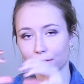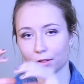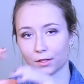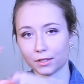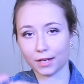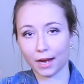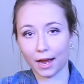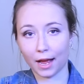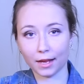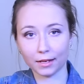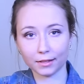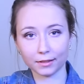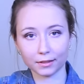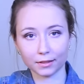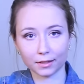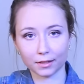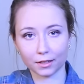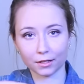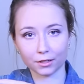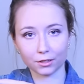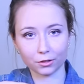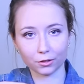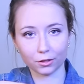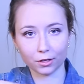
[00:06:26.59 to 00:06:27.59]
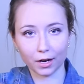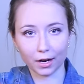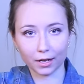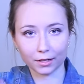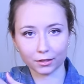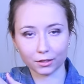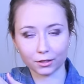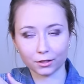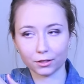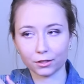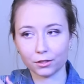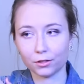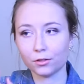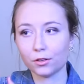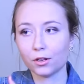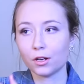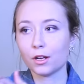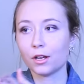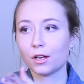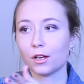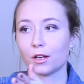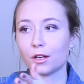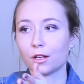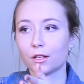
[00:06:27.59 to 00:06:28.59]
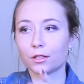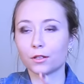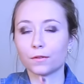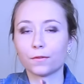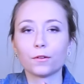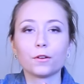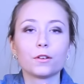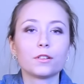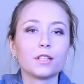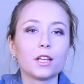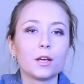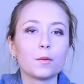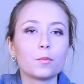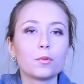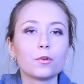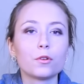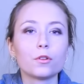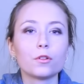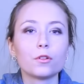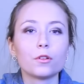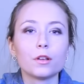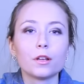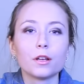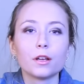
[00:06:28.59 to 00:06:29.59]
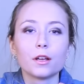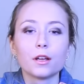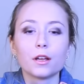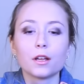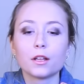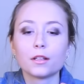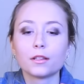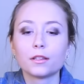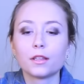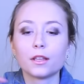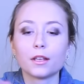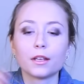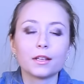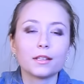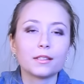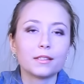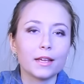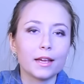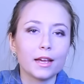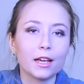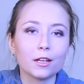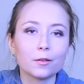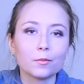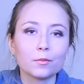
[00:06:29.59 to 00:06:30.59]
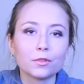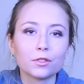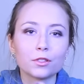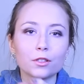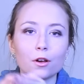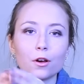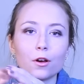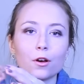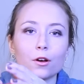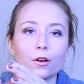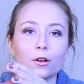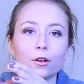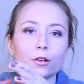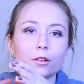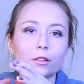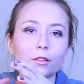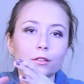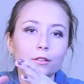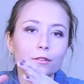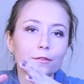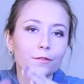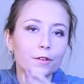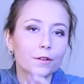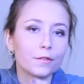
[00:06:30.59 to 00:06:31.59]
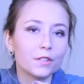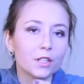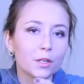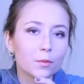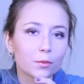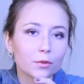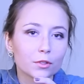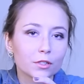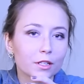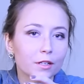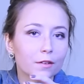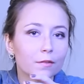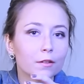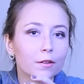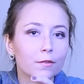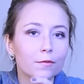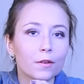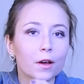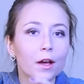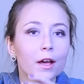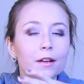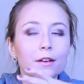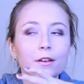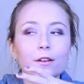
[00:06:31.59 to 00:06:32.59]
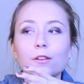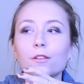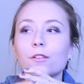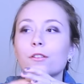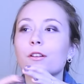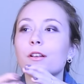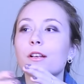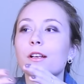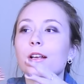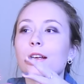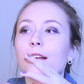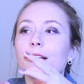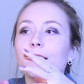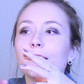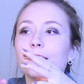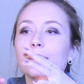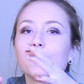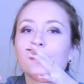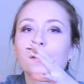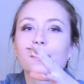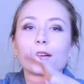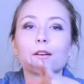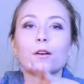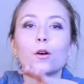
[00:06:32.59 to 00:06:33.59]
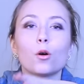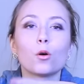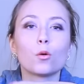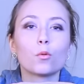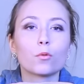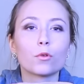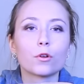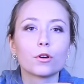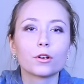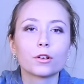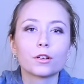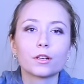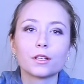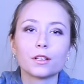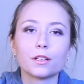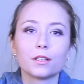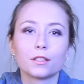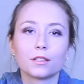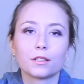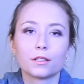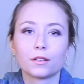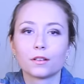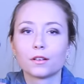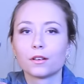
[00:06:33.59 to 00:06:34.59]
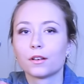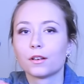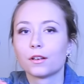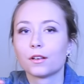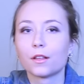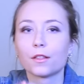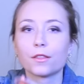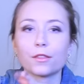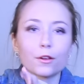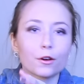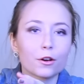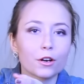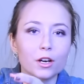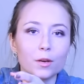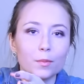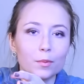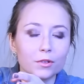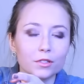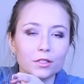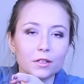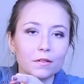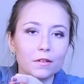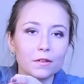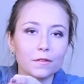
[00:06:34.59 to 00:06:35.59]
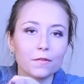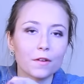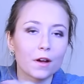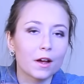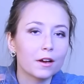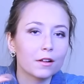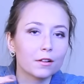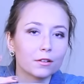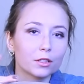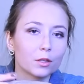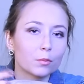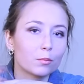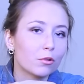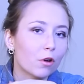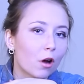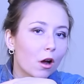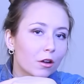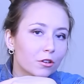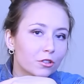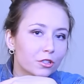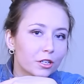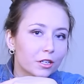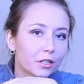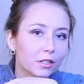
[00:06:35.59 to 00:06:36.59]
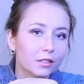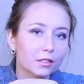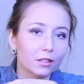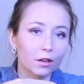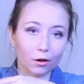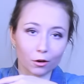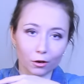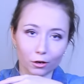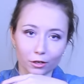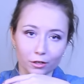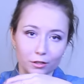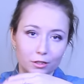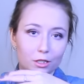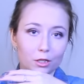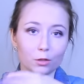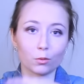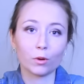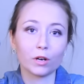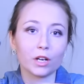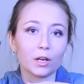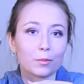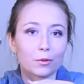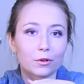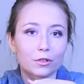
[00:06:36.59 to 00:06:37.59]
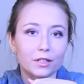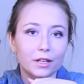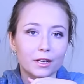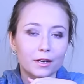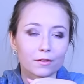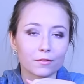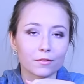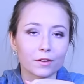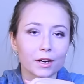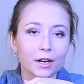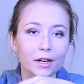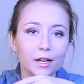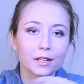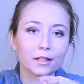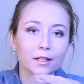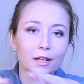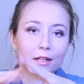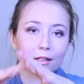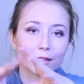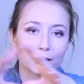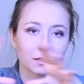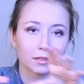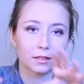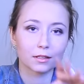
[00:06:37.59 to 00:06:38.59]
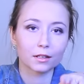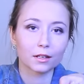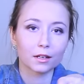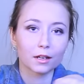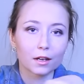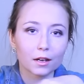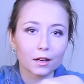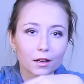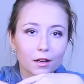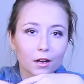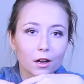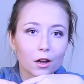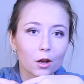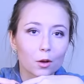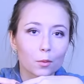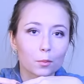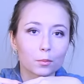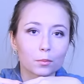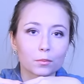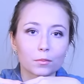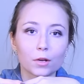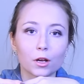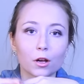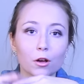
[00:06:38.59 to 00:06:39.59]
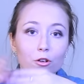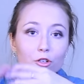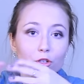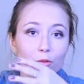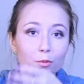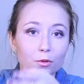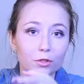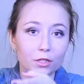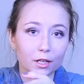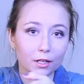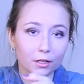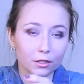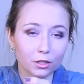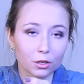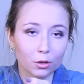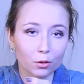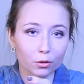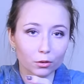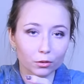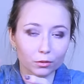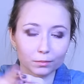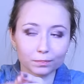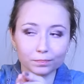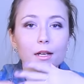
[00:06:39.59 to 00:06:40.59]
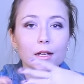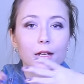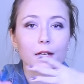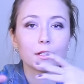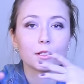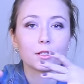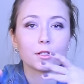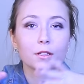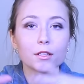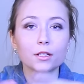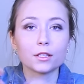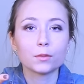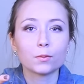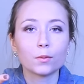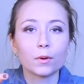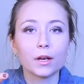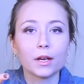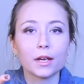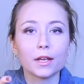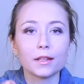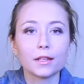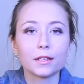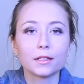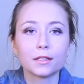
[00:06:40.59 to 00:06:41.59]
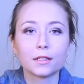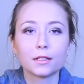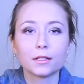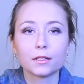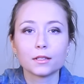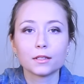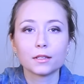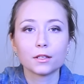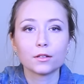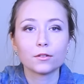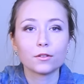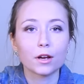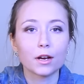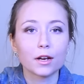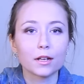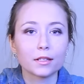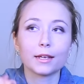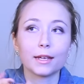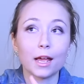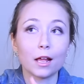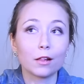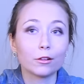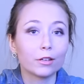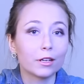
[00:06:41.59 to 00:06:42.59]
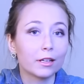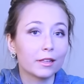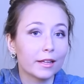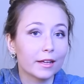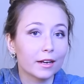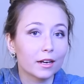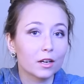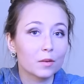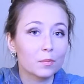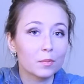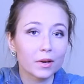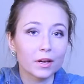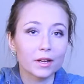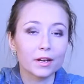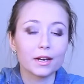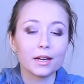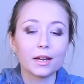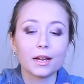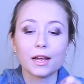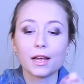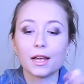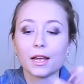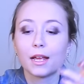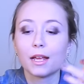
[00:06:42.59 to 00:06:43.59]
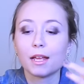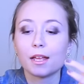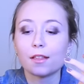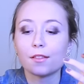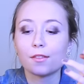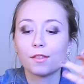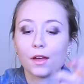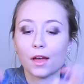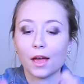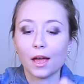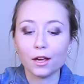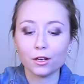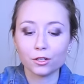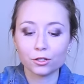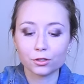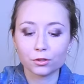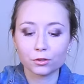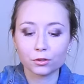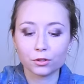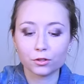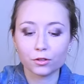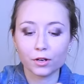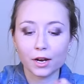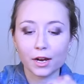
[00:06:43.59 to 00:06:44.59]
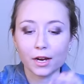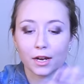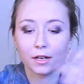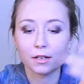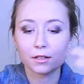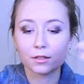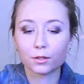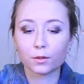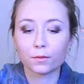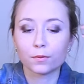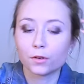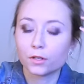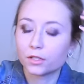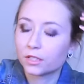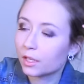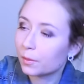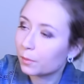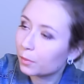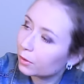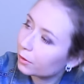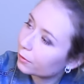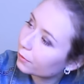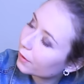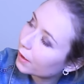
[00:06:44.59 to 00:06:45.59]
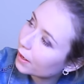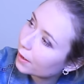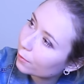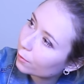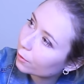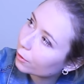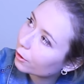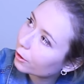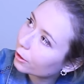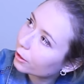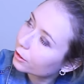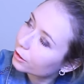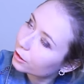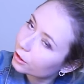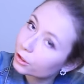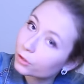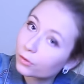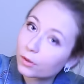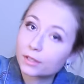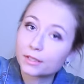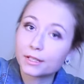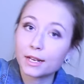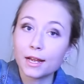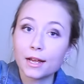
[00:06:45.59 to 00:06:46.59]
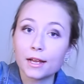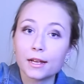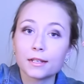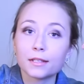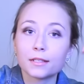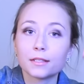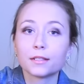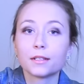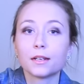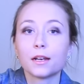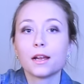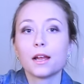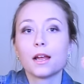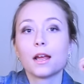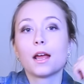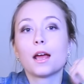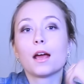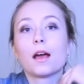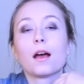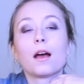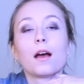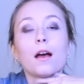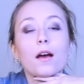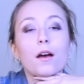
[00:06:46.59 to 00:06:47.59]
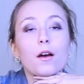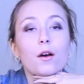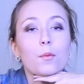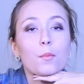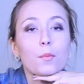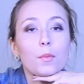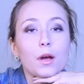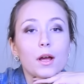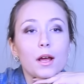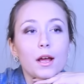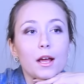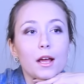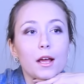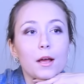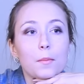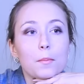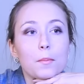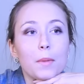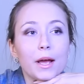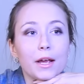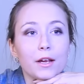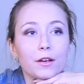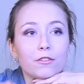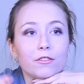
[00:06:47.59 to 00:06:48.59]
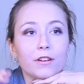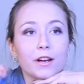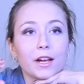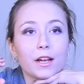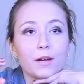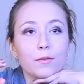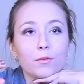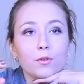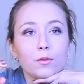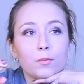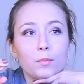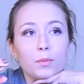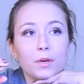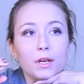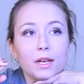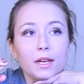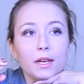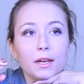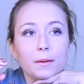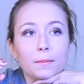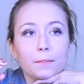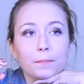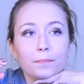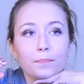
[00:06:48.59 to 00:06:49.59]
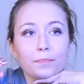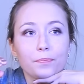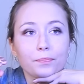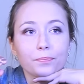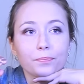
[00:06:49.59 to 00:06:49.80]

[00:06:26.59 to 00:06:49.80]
task that a student had to do. So for example, the exams are 50% of the final, the homework is 30% of the final, the projects are 20%, right? And that's 100% total. And so this way, the grade is calculated, but the actual grade, so for example, if I were to do a test, my grade would be